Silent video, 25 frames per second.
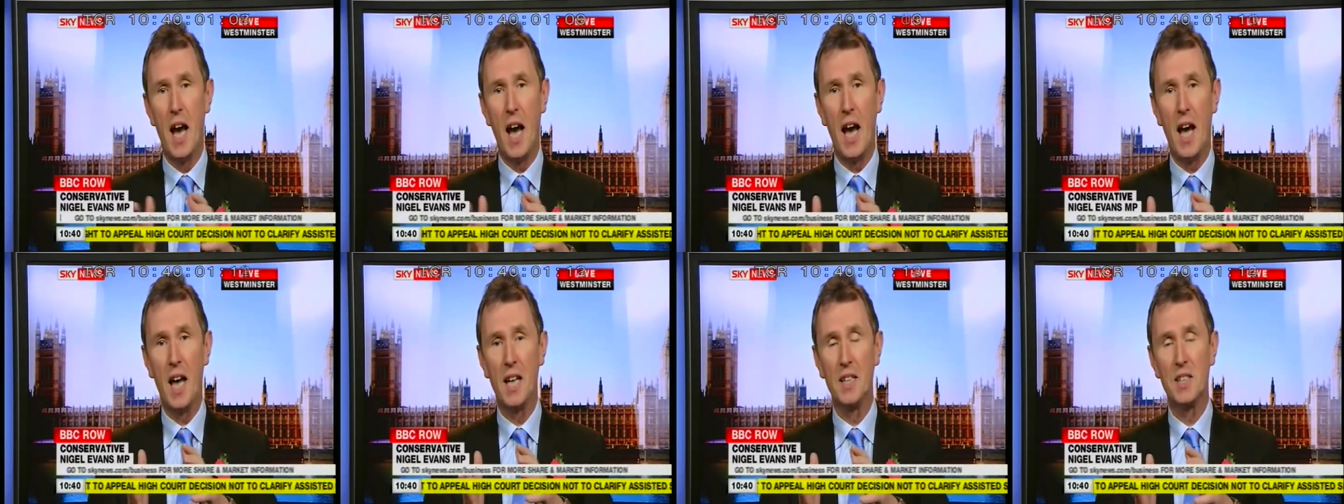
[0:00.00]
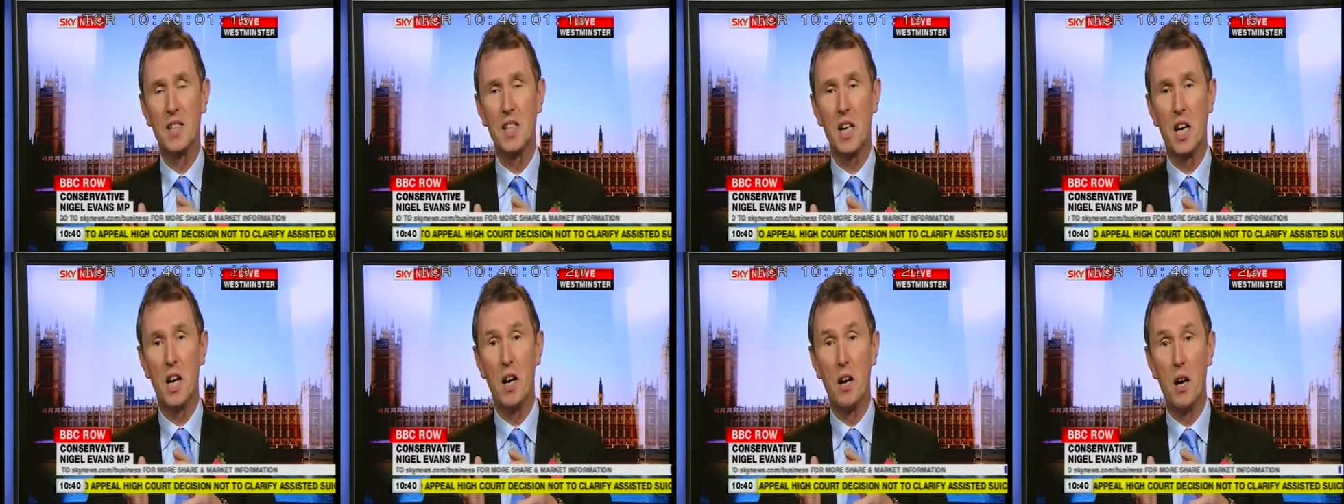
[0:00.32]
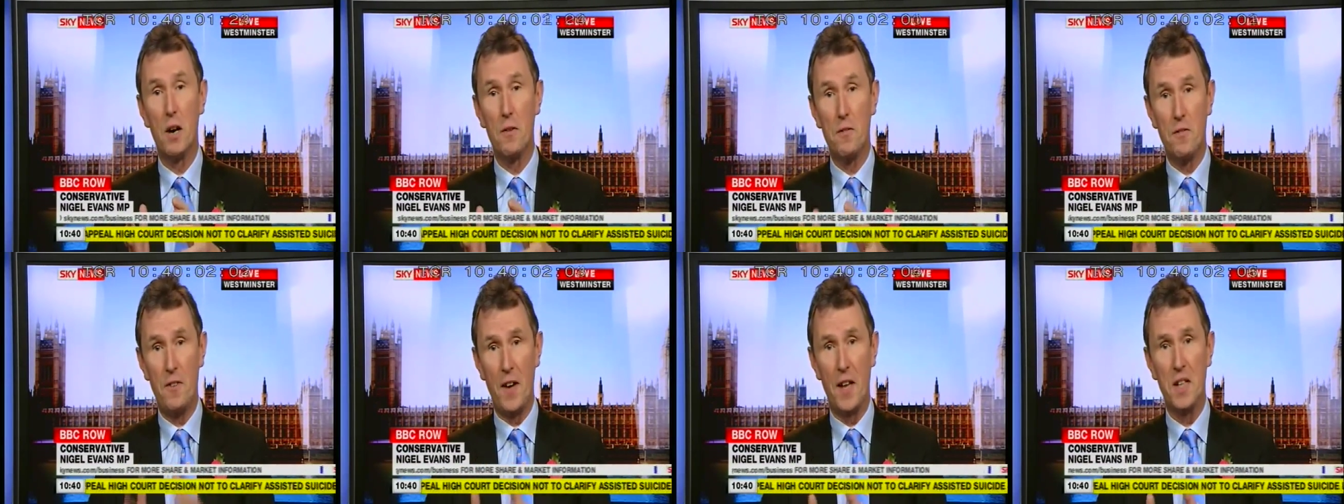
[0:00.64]
and
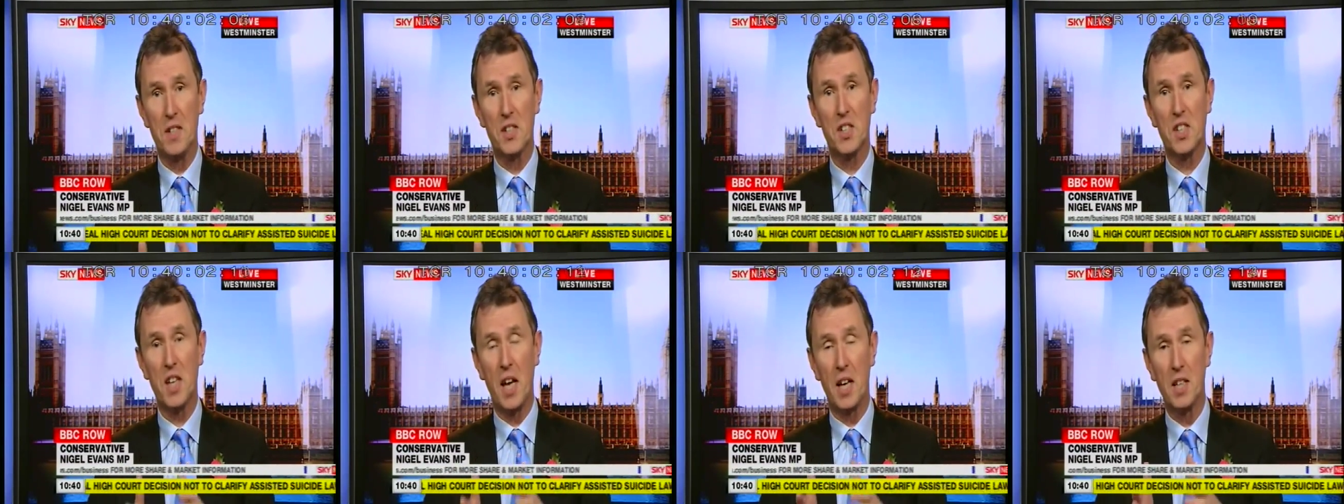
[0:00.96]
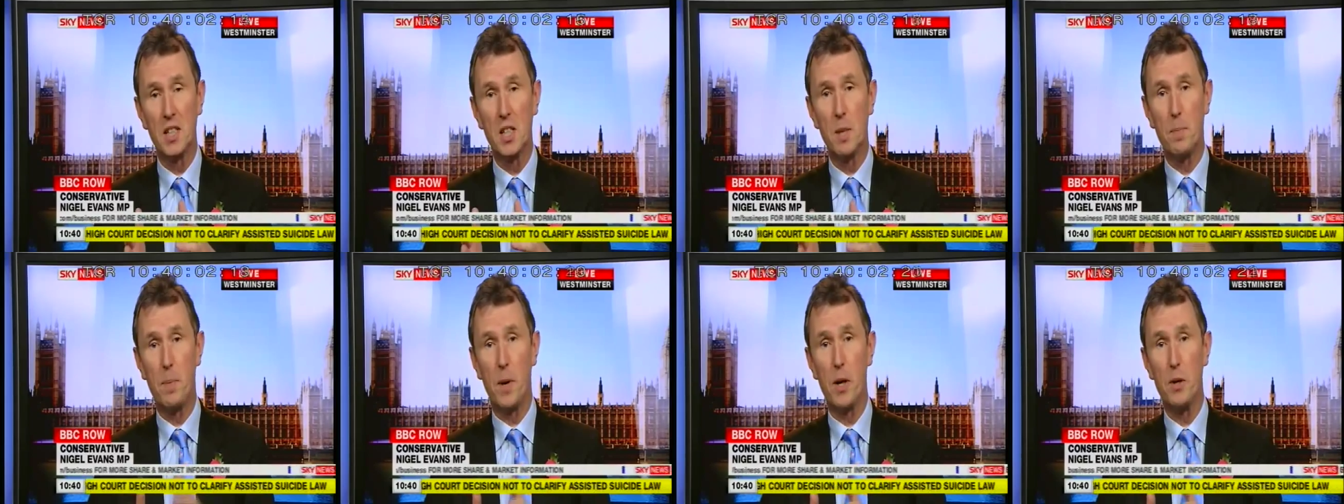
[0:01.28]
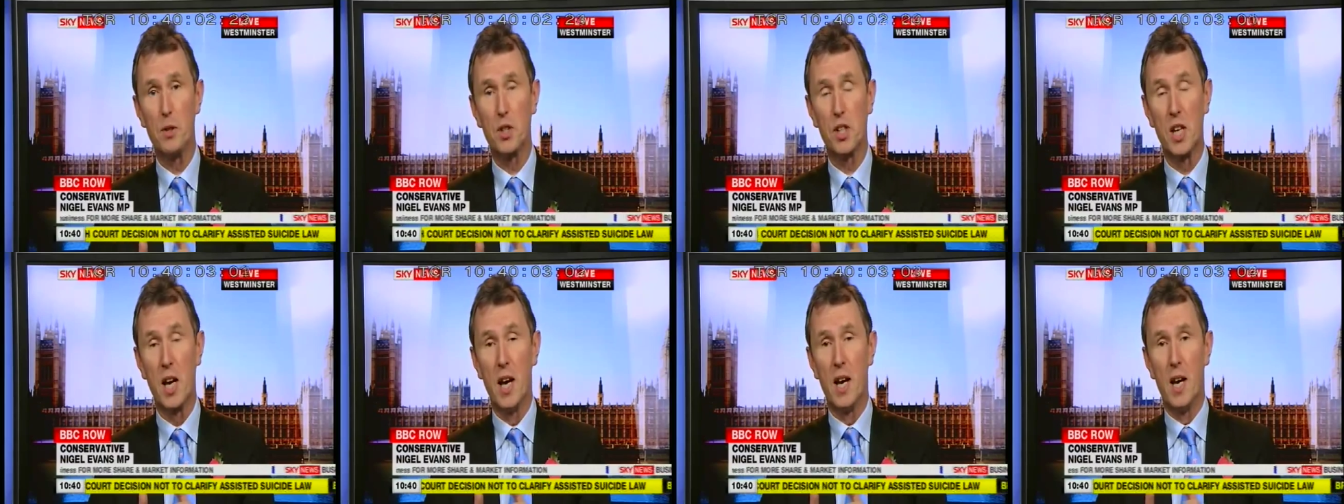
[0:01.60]
offence and
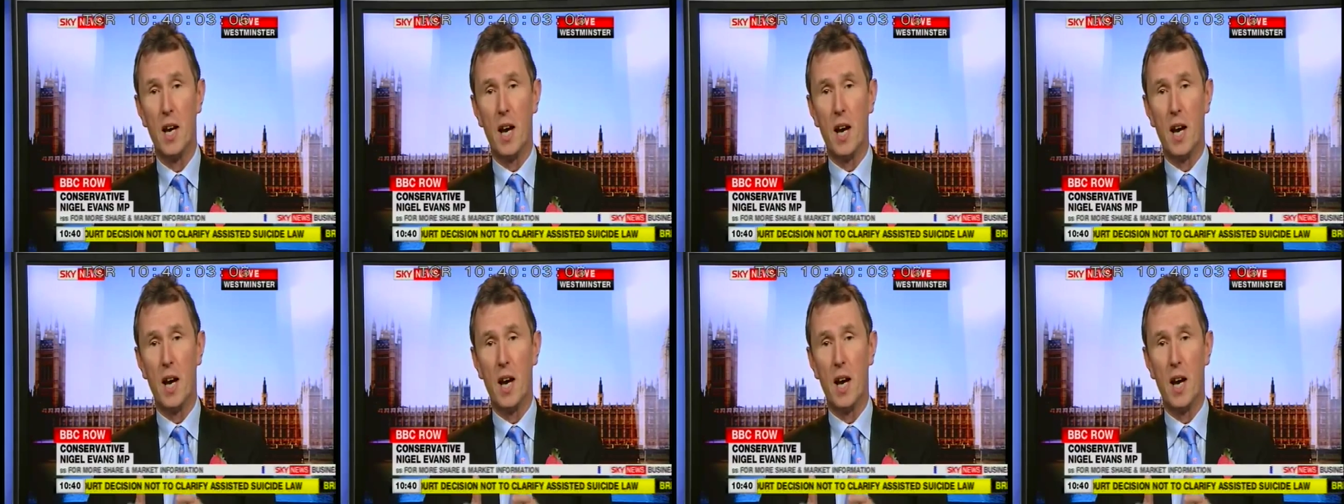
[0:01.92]
abuse.